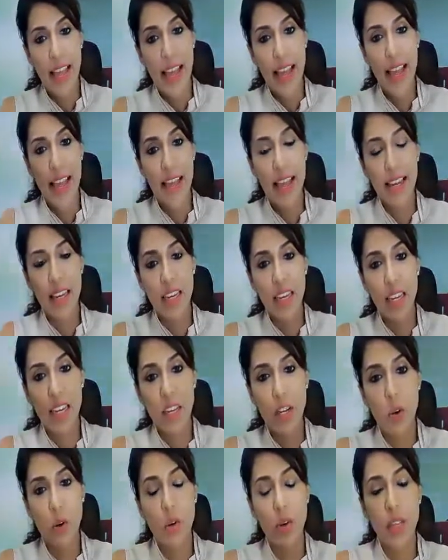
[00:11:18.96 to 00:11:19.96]
And,
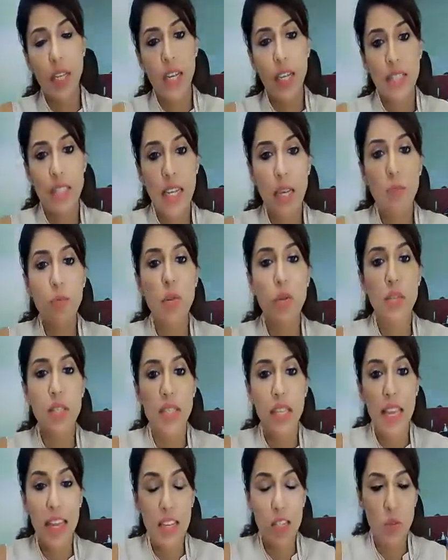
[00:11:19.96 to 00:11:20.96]
it has come to a
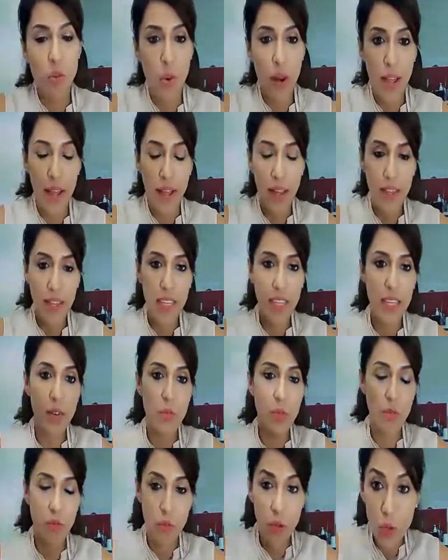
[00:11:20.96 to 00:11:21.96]
stage where he
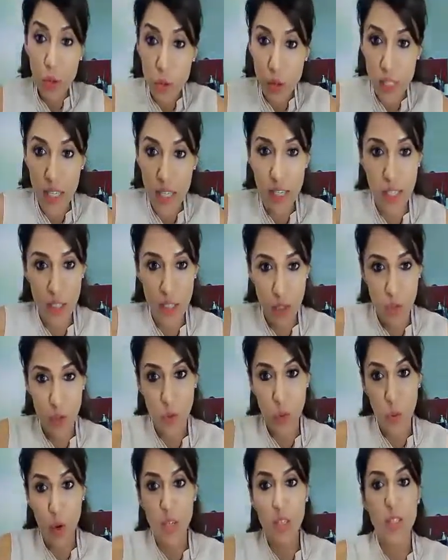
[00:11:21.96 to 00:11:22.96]
refuses to
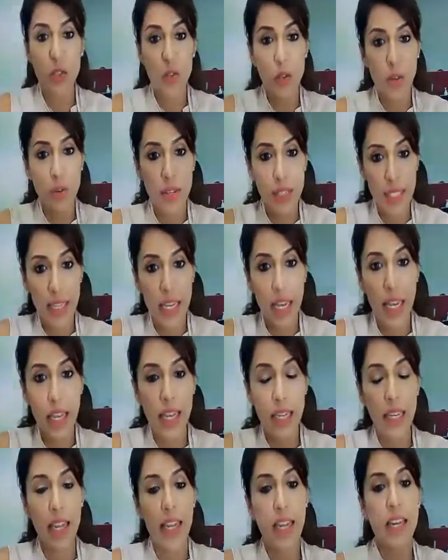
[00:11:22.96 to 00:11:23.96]
voluntarily
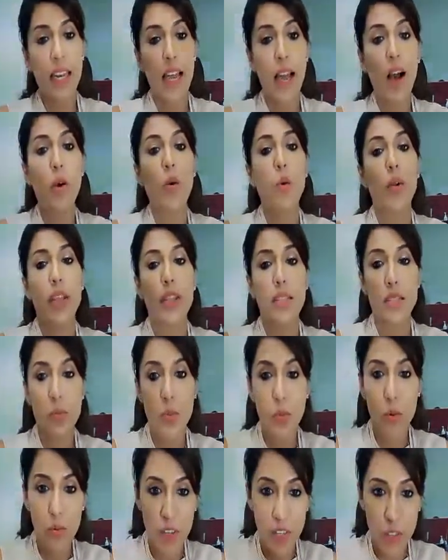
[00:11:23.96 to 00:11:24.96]
resign, and now it's
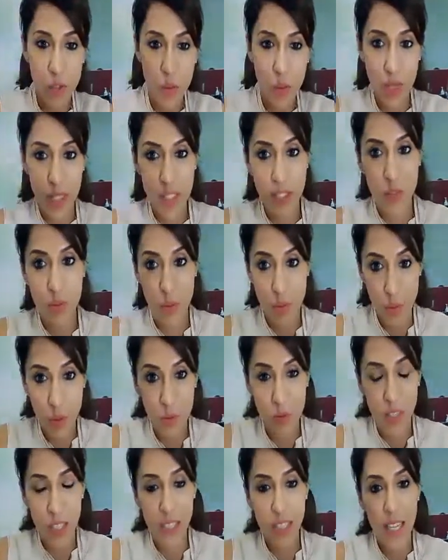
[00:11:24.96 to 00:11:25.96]
moving towards
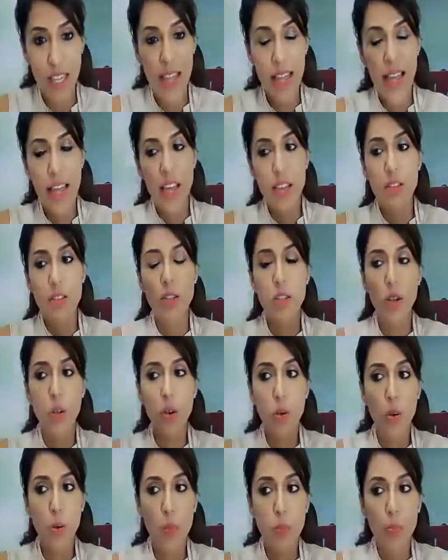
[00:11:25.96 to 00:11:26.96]
removal.
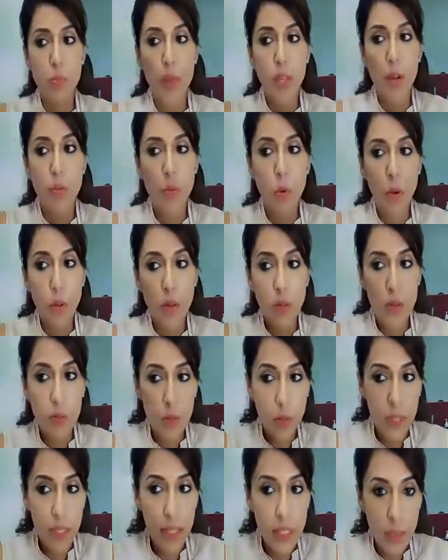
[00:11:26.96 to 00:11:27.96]
So for
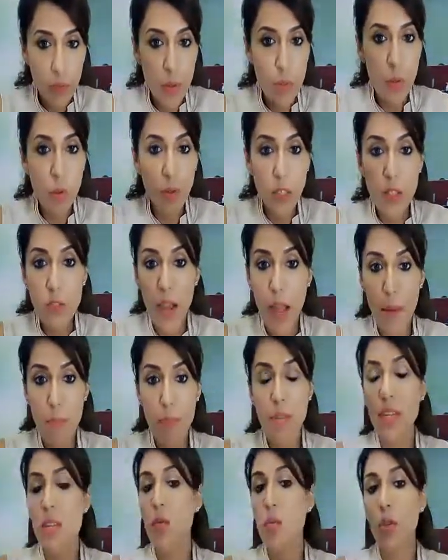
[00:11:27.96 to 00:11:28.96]
the removal to
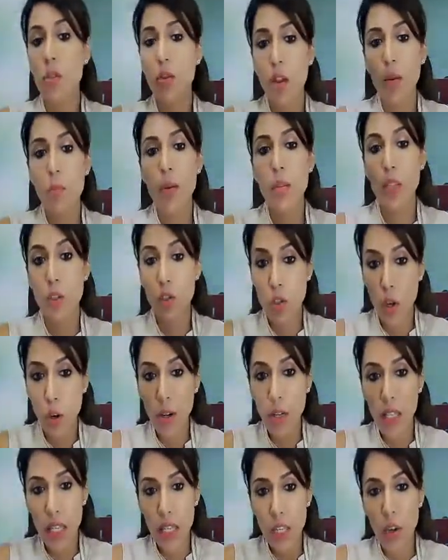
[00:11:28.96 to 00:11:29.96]
happen, it will not be a
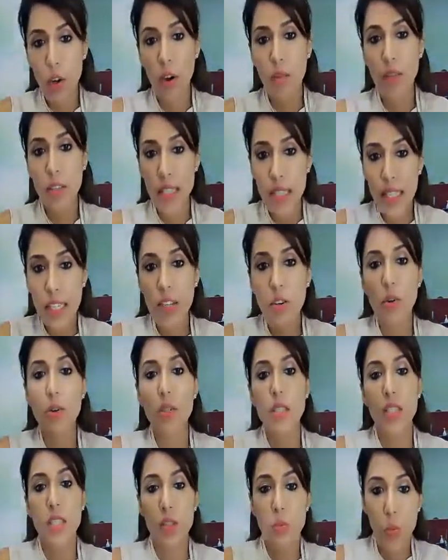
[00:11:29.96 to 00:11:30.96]
shock. He obviously knows
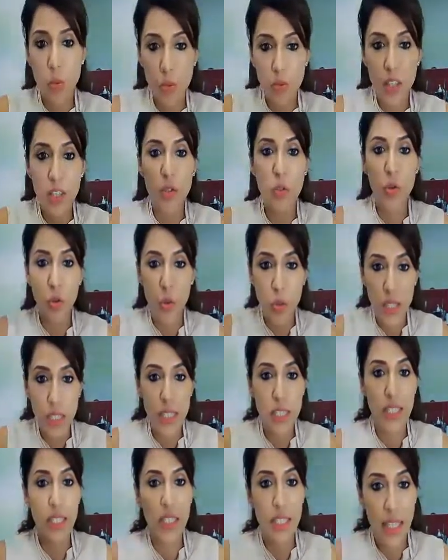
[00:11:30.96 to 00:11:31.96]
it's moving
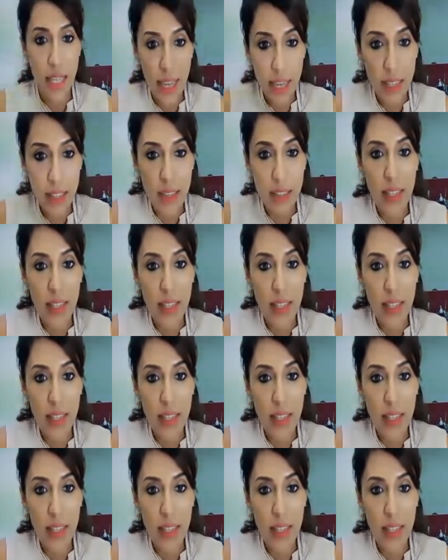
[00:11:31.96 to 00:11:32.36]
towards that.